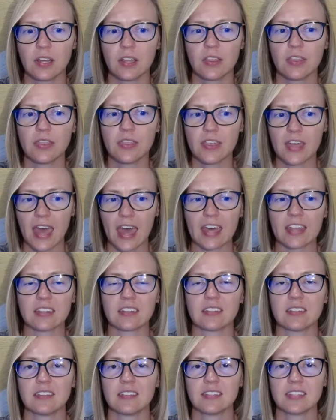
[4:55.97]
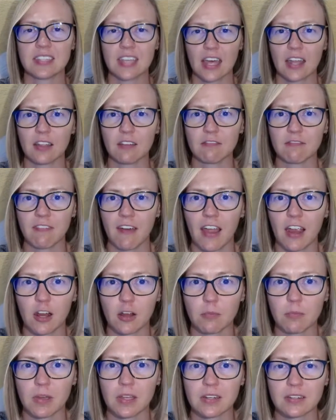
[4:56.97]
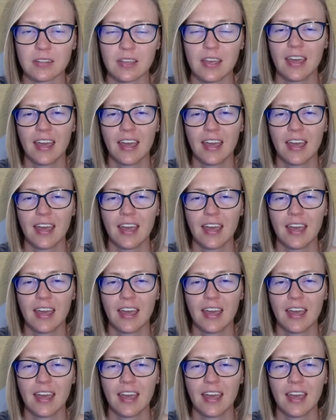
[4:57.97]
that cell environment.